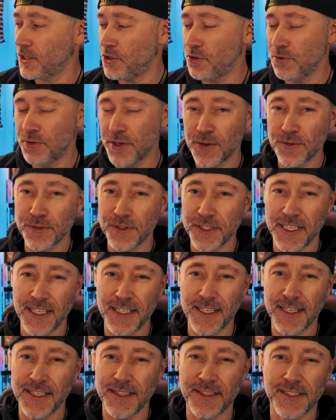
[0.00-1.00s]
You don't
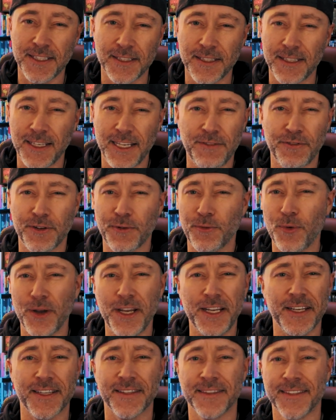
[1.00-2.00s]
need to even
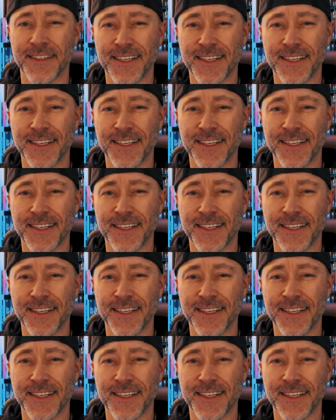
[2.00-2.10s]
read it.